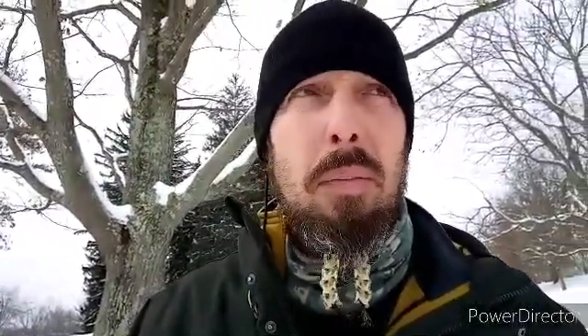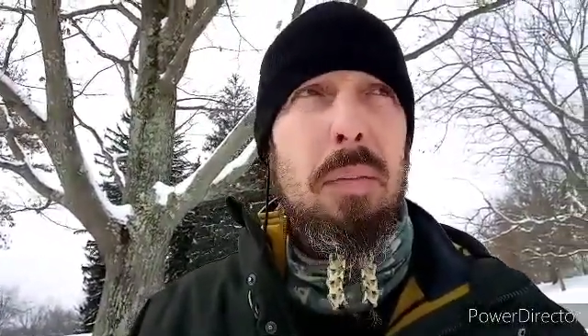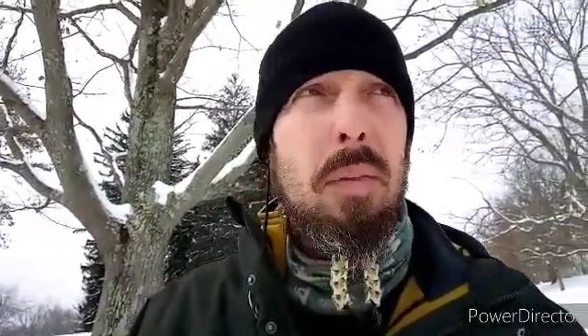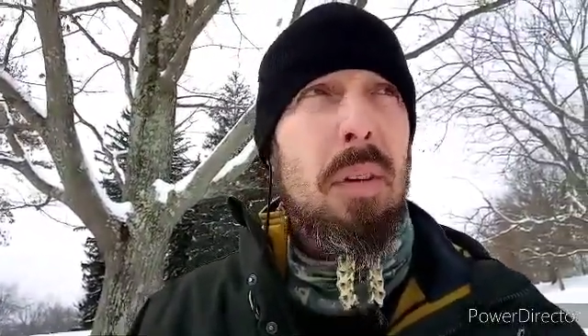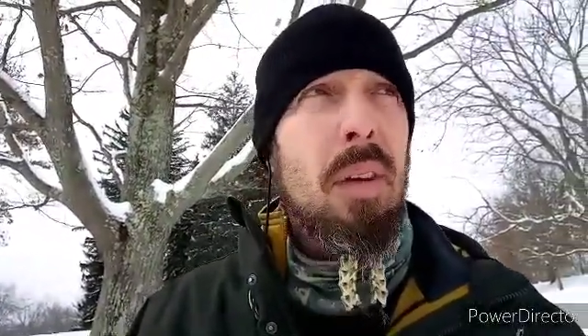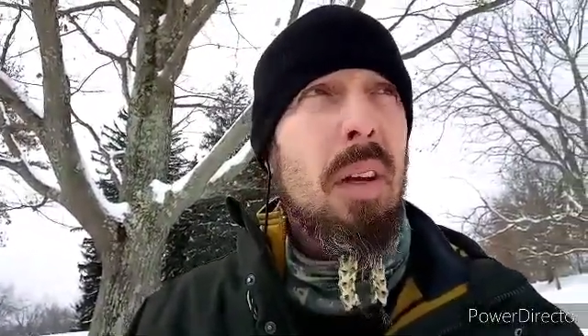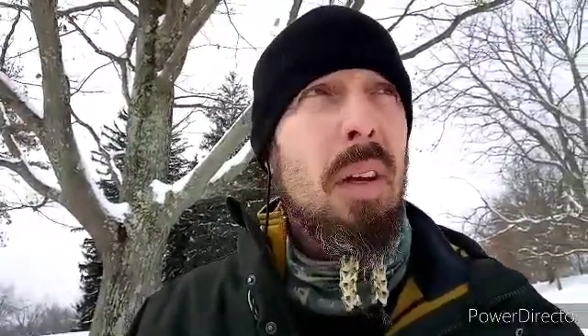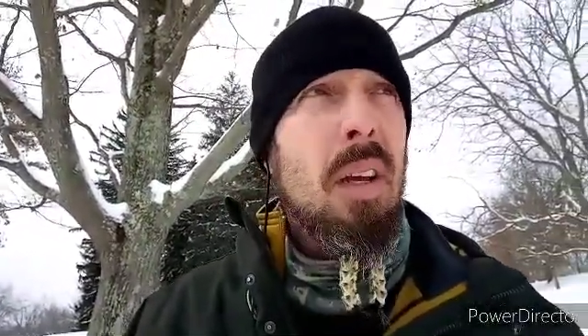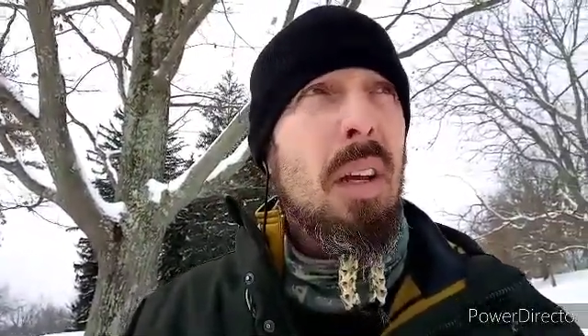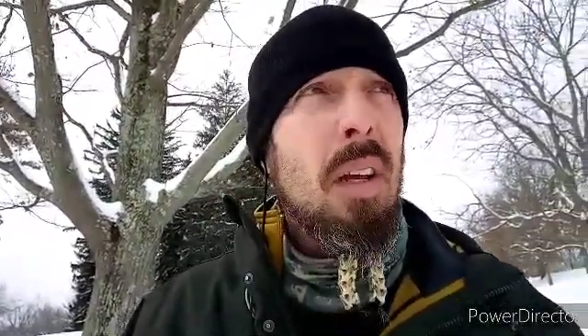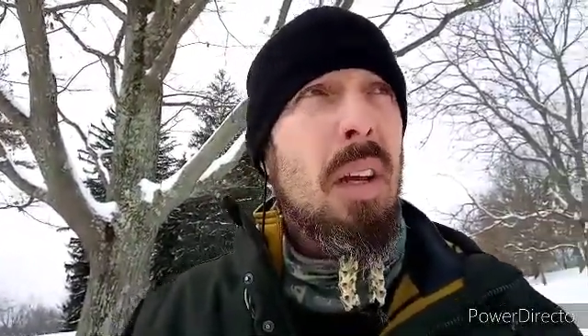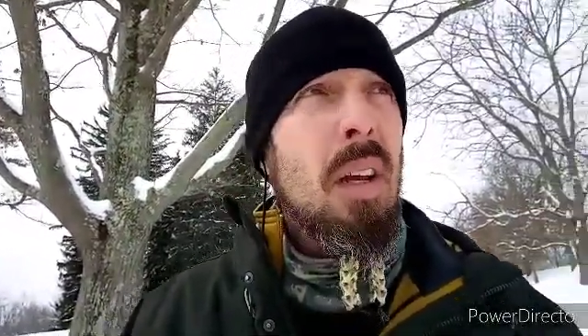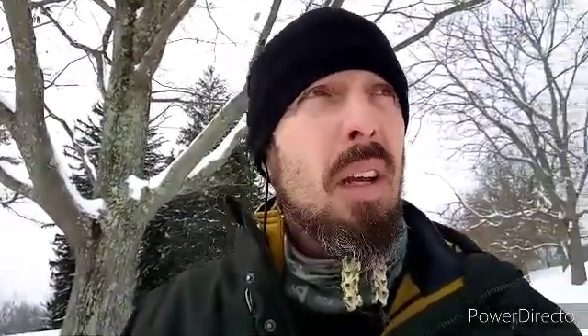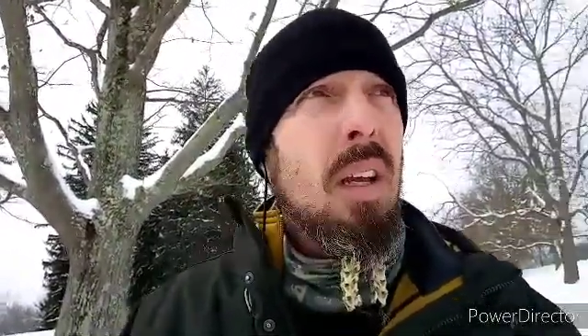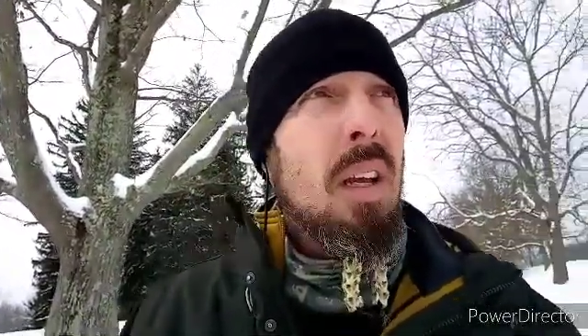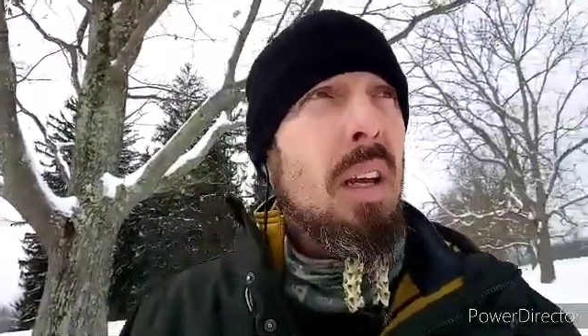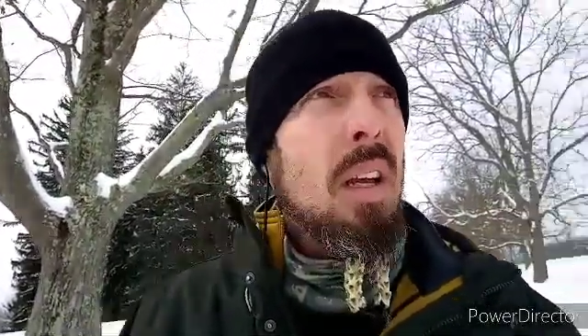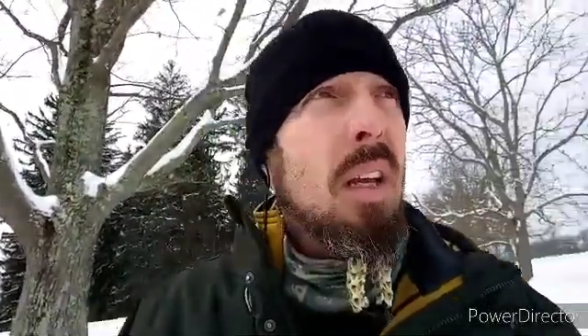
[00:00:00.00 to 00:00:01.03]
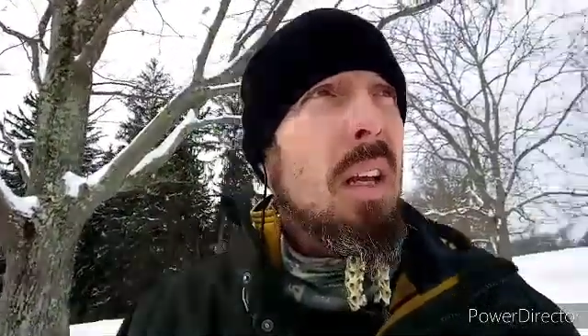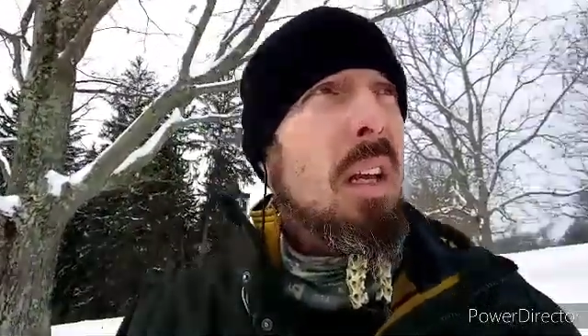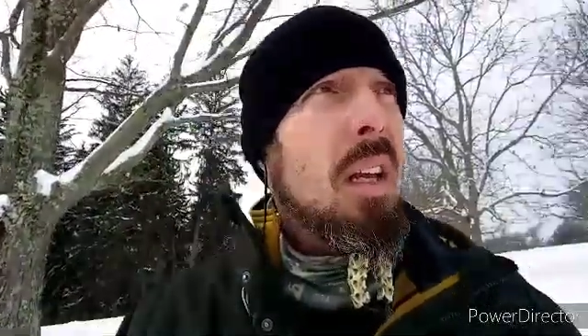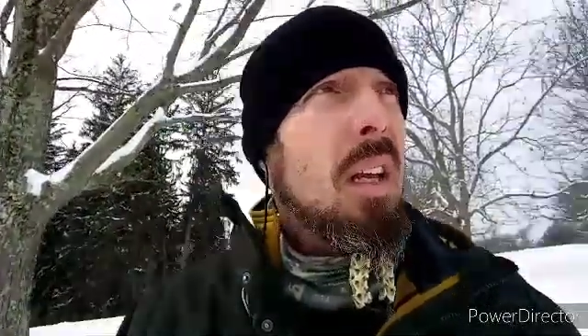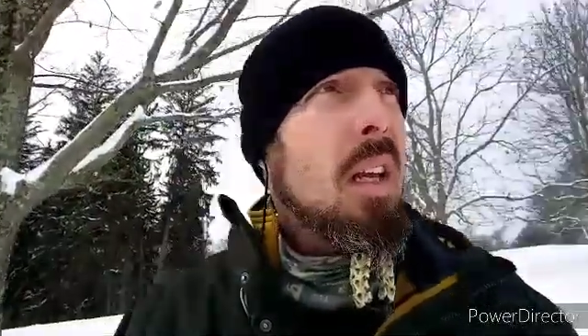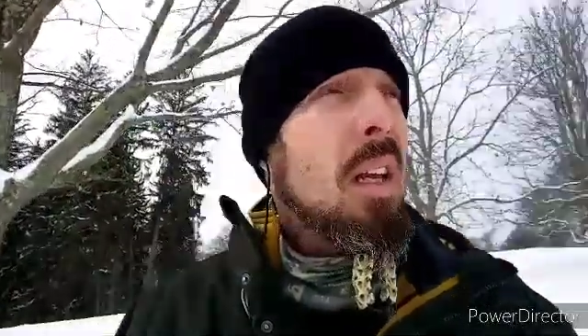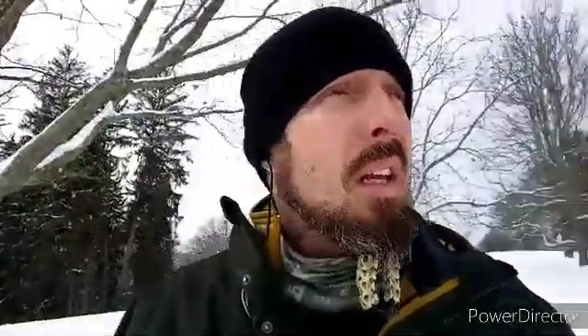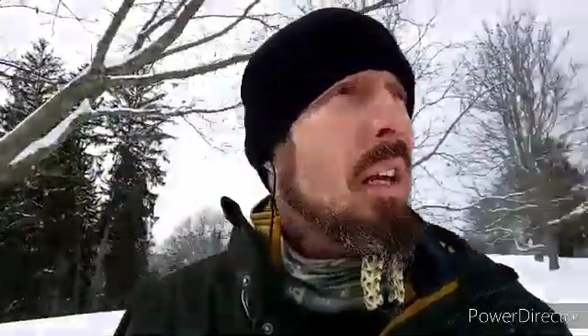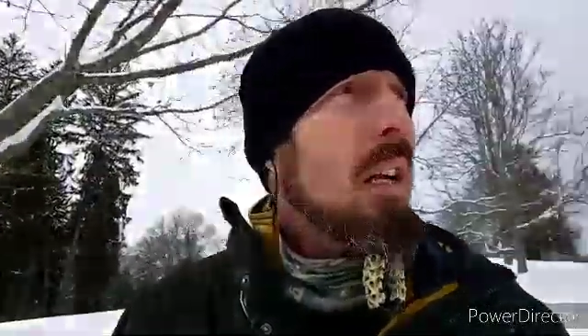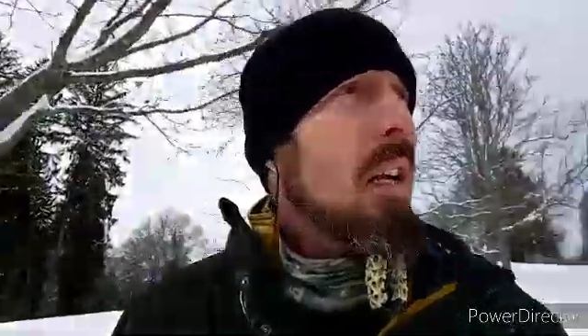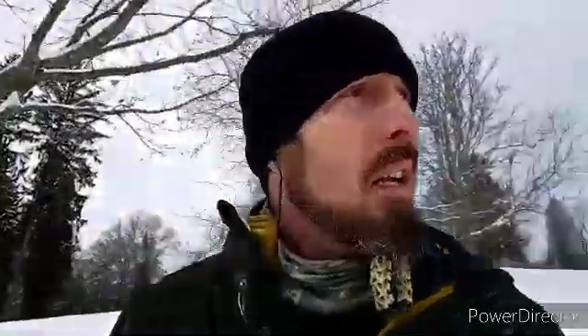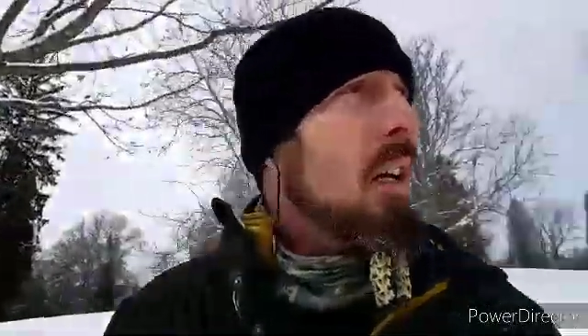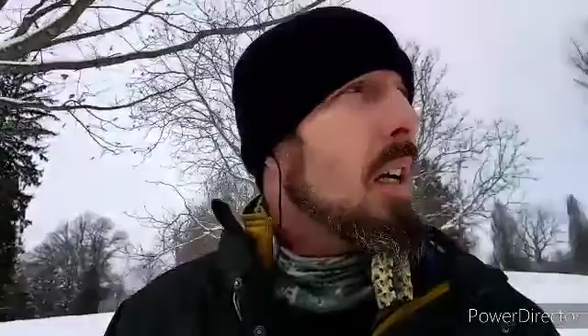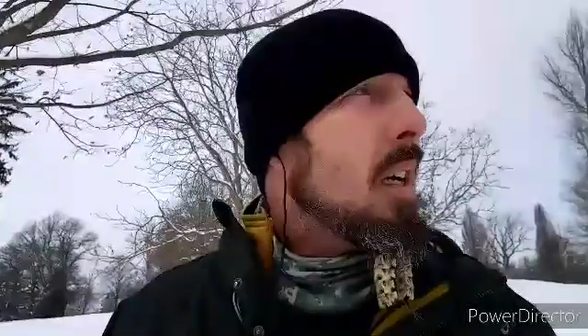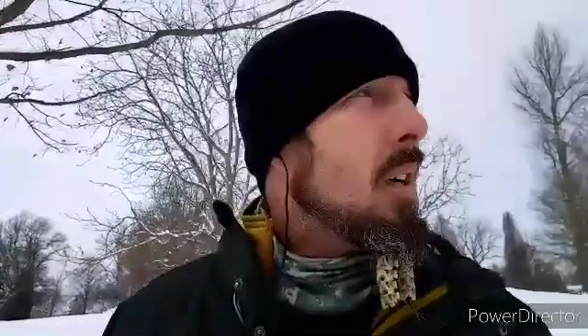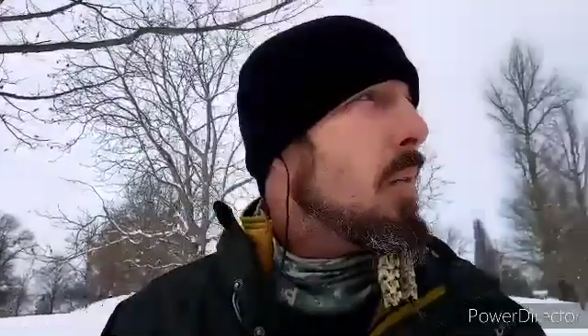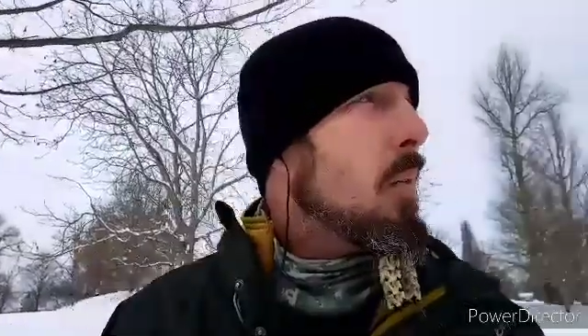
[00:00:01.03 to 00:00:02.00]

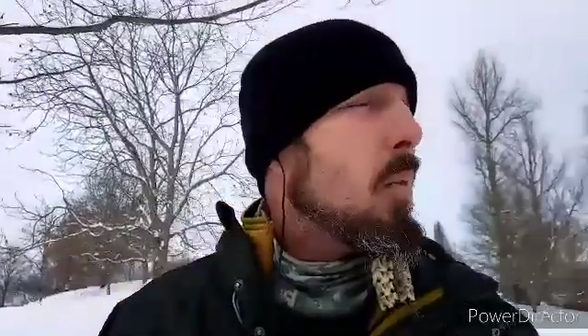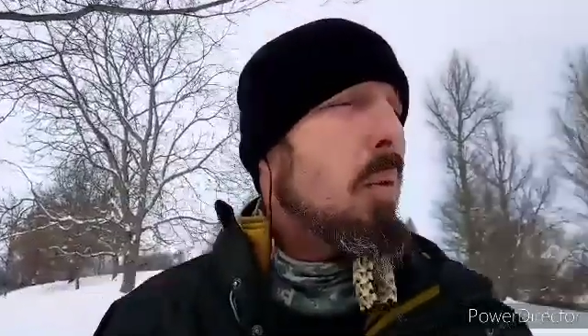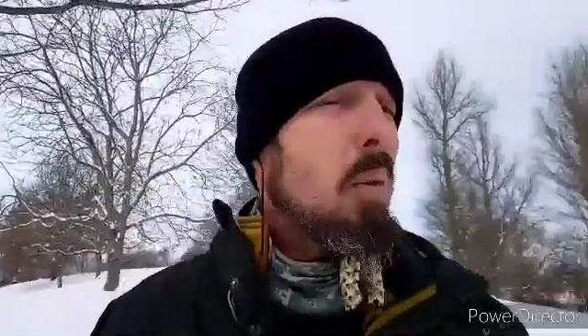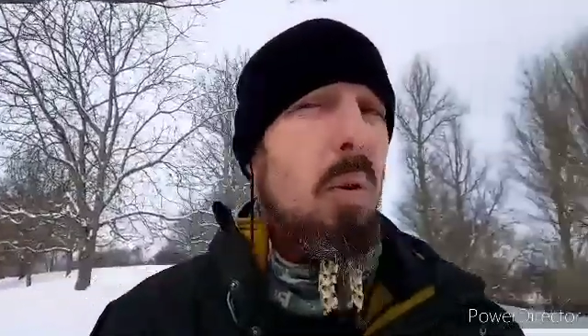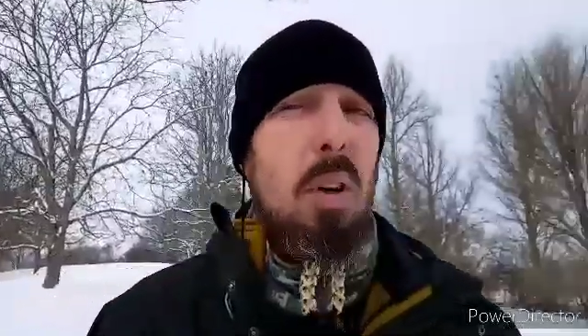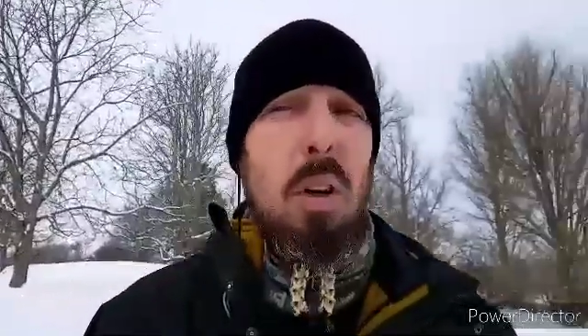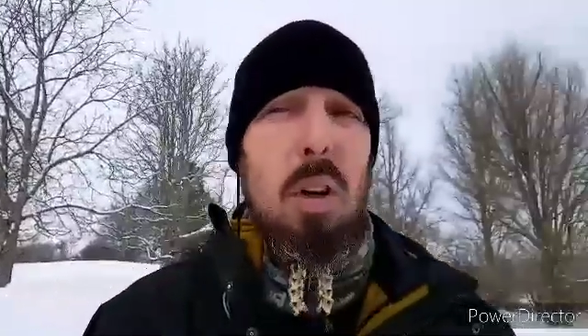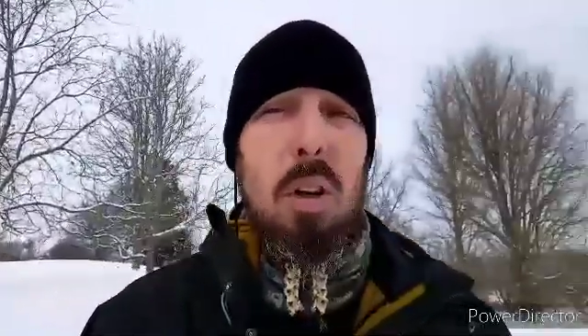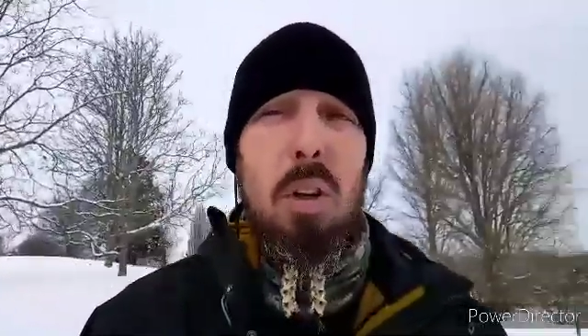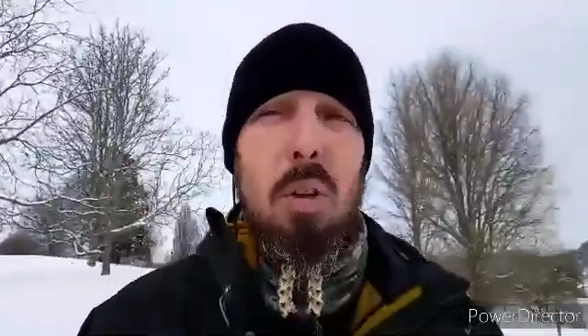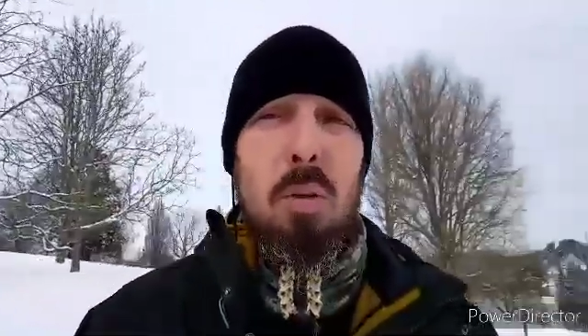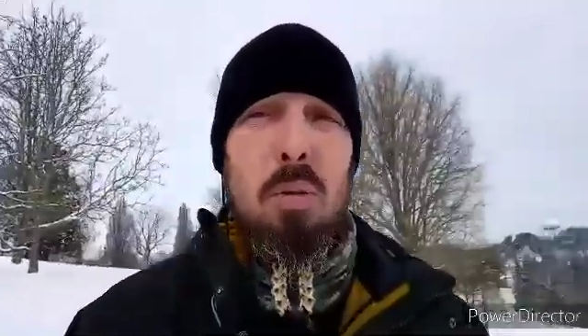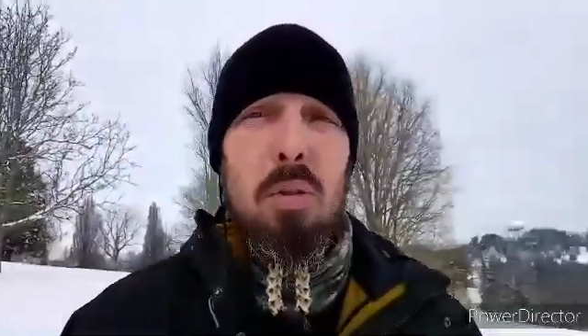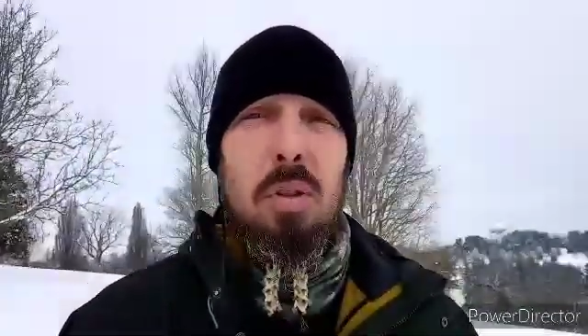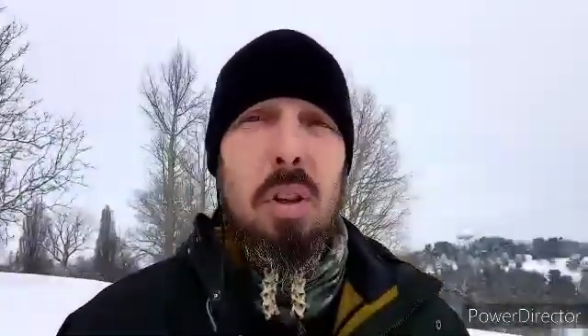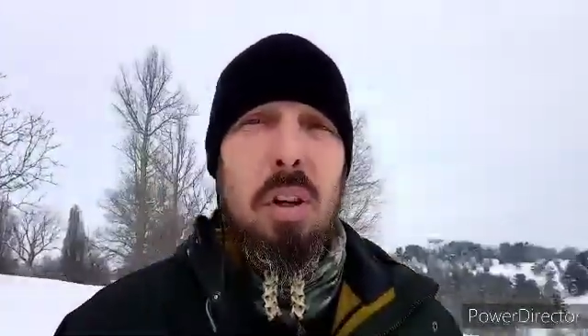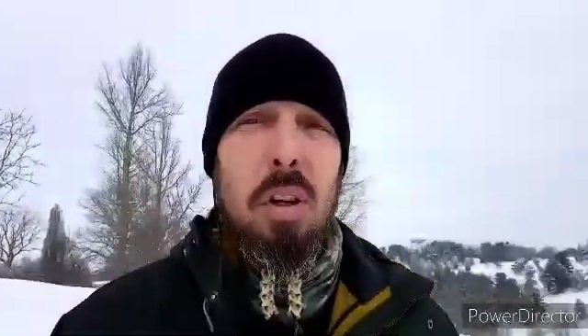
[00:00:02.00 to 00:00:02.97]
And we're going to use